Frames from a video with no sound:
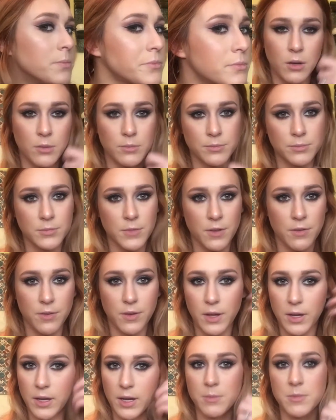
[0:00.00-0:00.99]
I feel
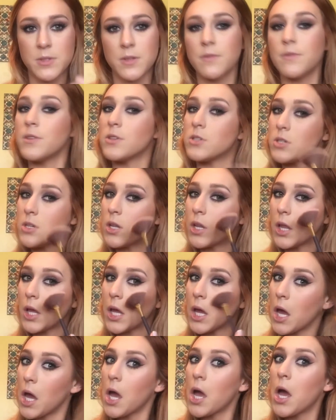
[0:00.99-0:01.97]
like I'm
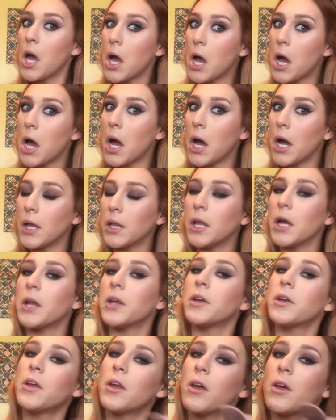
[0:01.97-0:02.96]
sufficiently
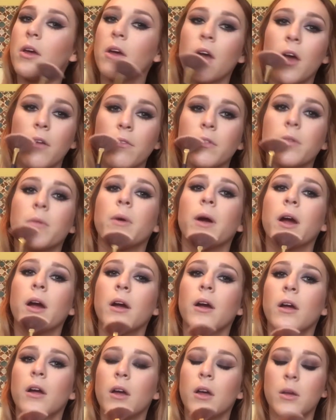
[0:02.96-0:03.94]
highlighted everywhere.
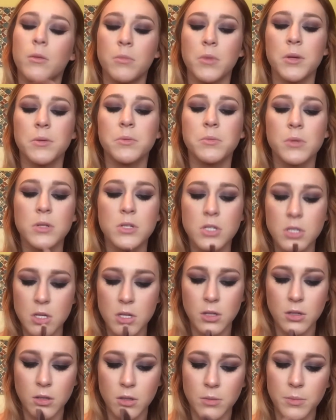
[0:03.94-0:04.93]
Maybe my chin
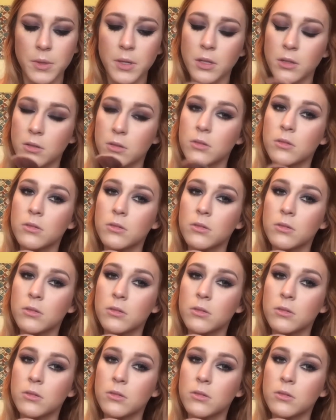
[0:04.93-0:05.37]
a little bit.